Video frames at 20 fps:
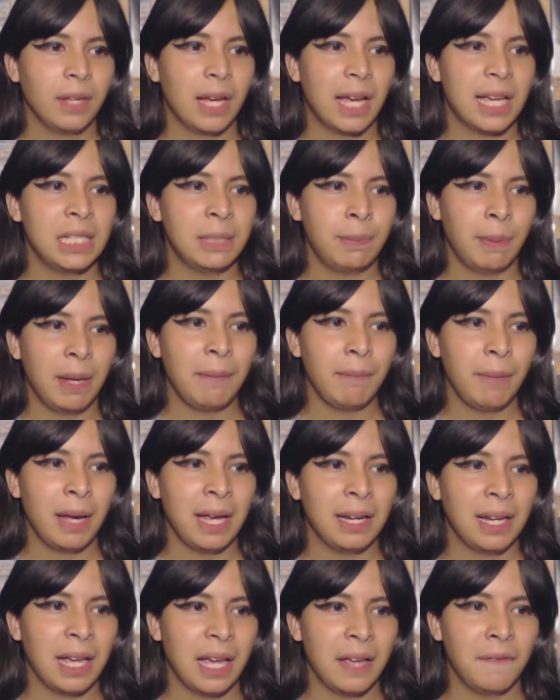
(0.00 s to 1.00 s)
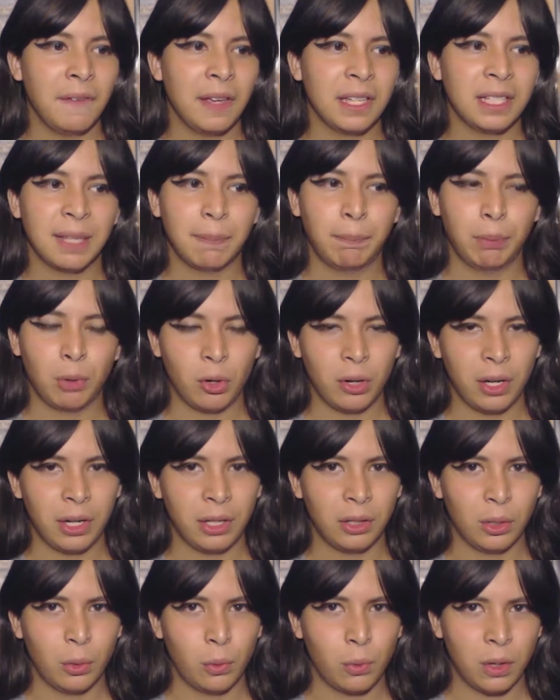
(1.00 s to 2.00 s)
I spent my life
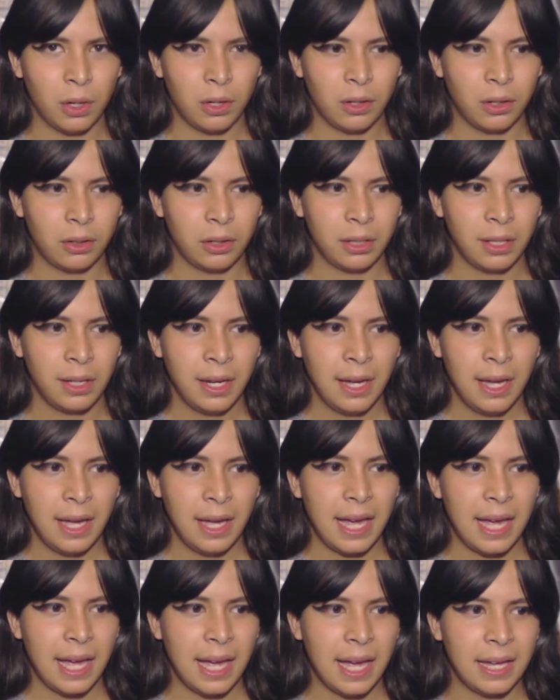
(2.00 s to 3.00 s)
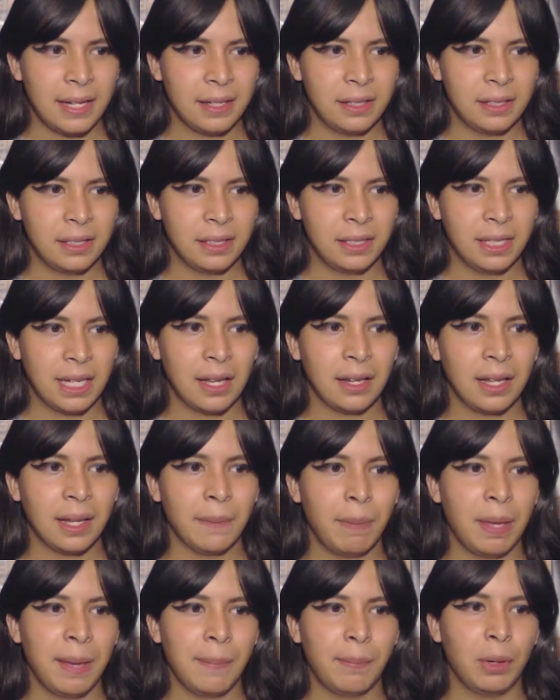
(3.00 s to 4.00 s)
exploring the world and
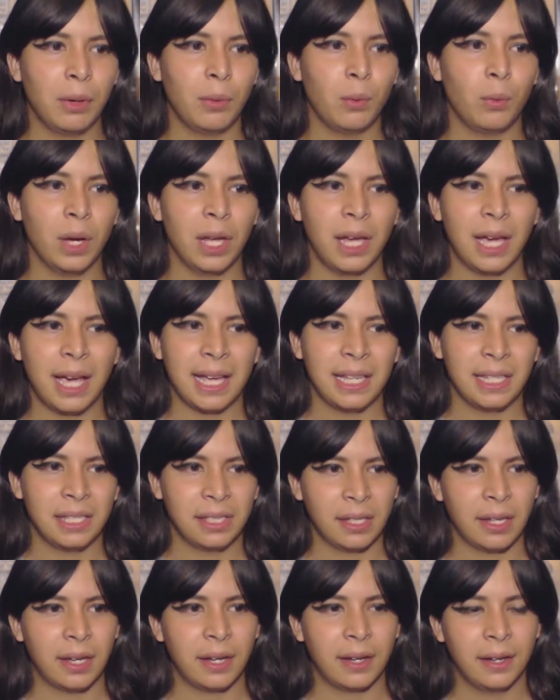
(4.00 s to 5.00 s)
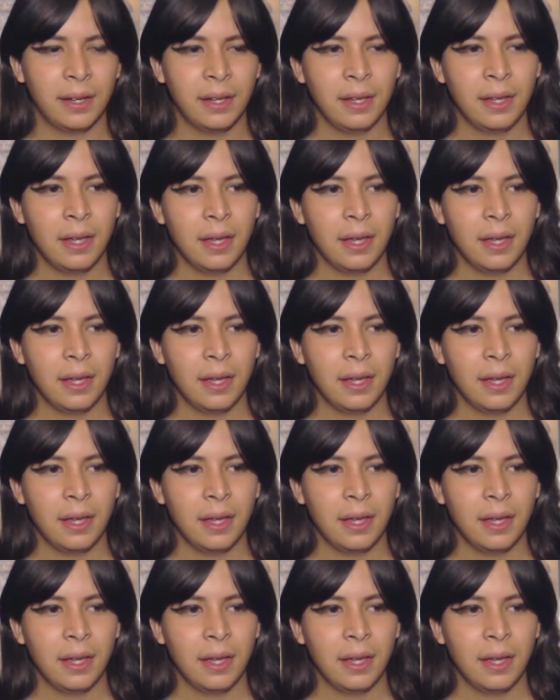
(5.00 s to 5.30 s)
telling people what I saw.